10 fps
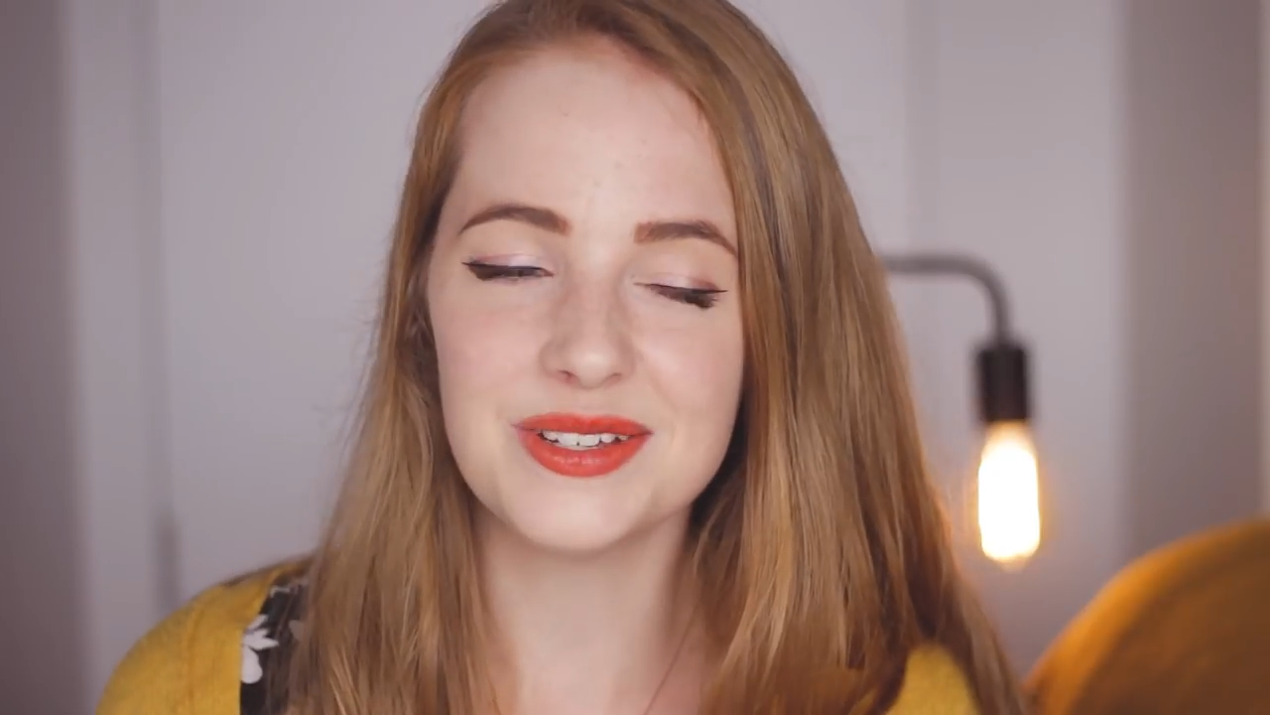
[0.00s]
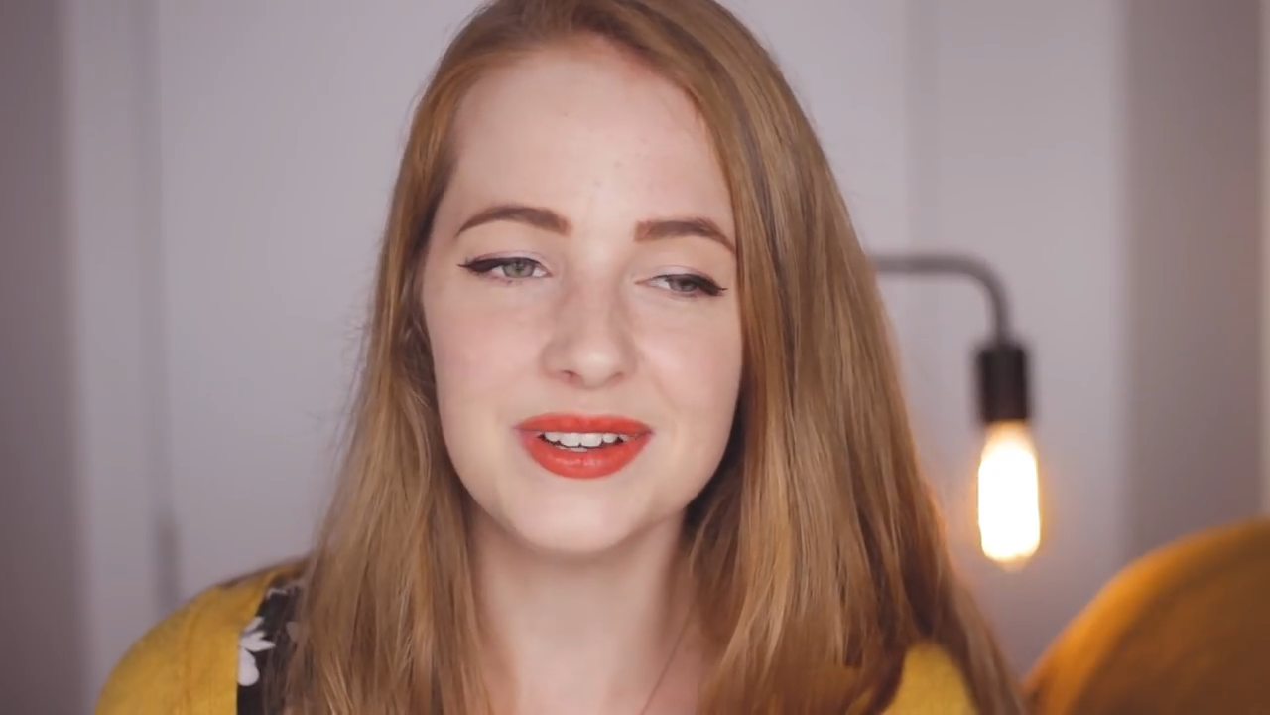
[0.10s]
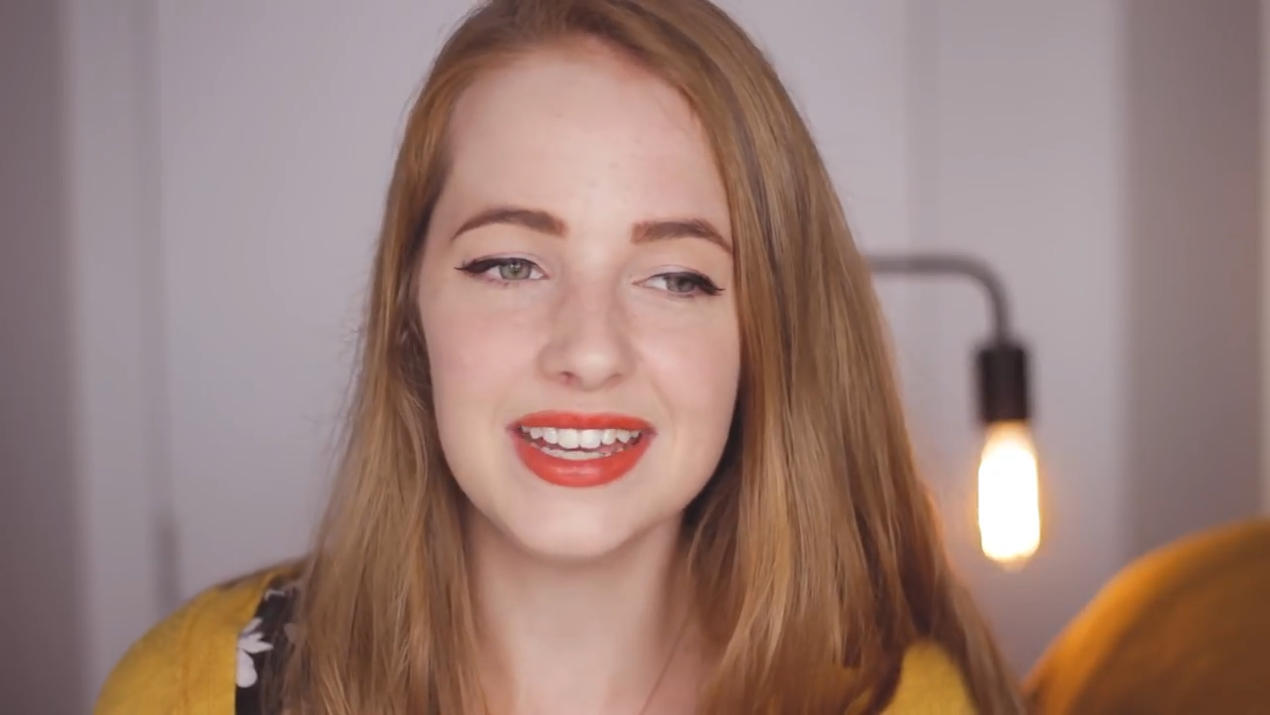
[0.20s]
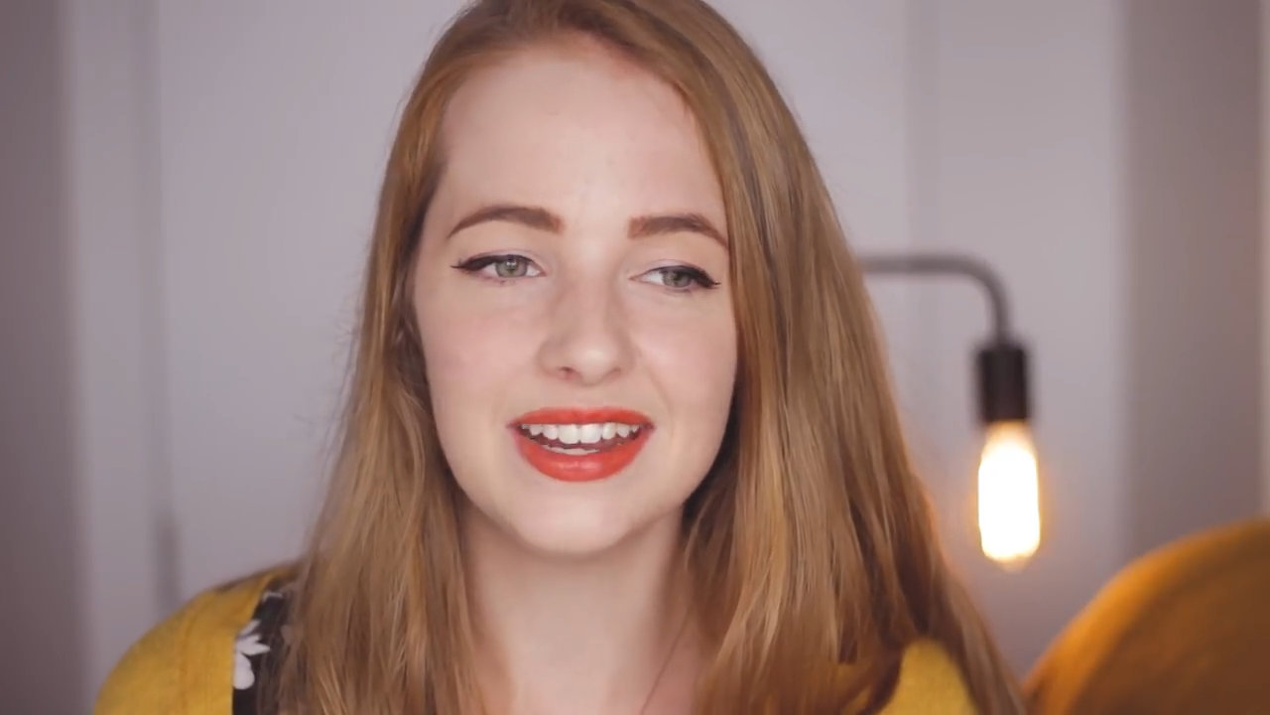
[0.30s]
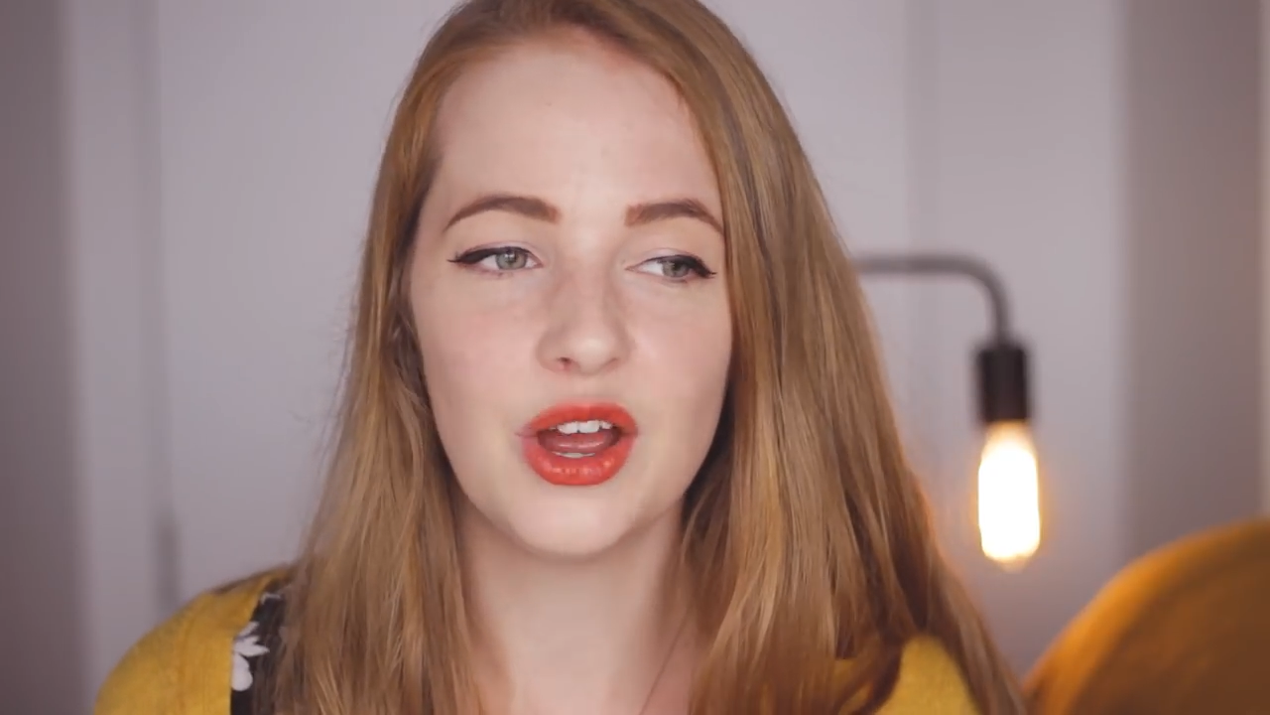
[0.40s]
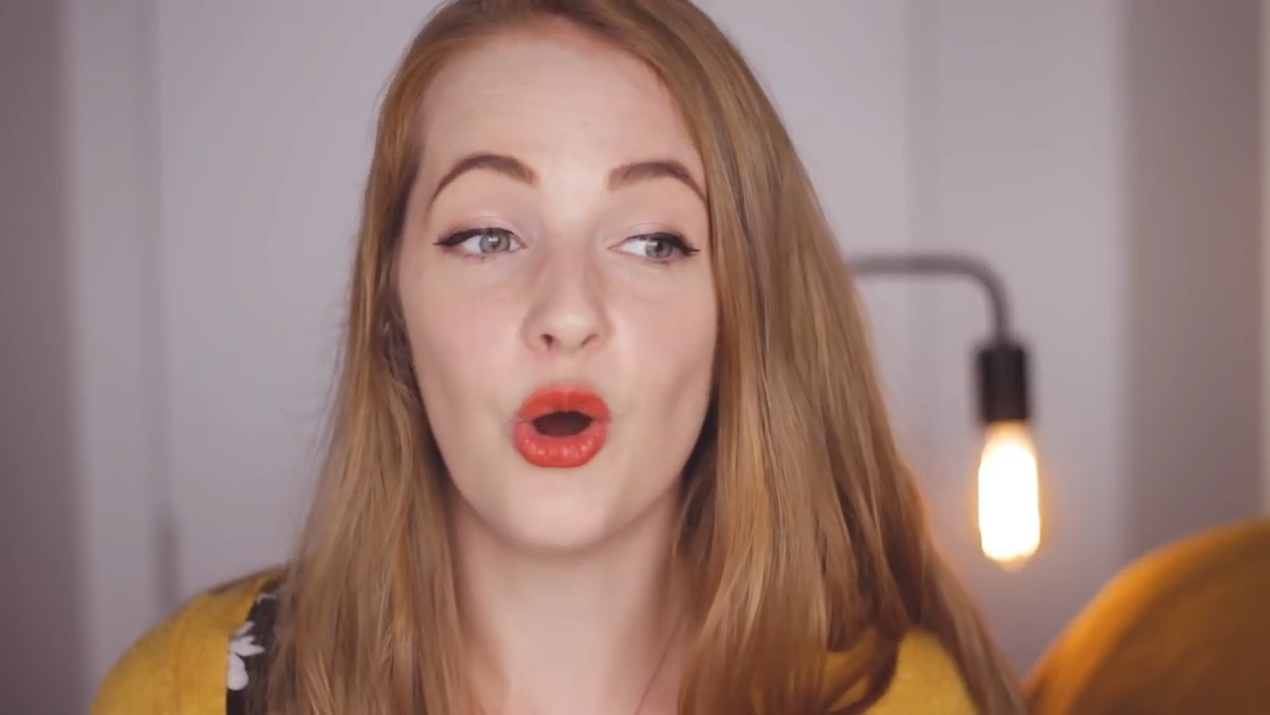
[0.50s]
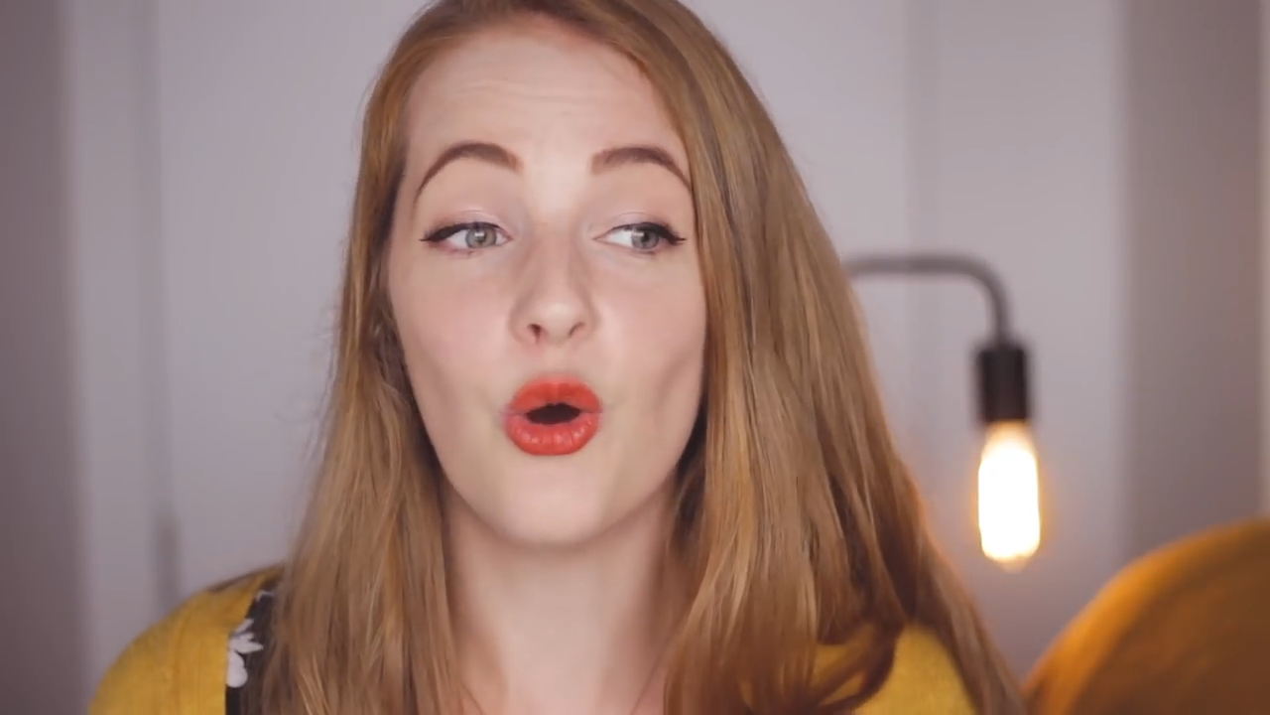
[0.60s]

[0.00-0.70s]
to it,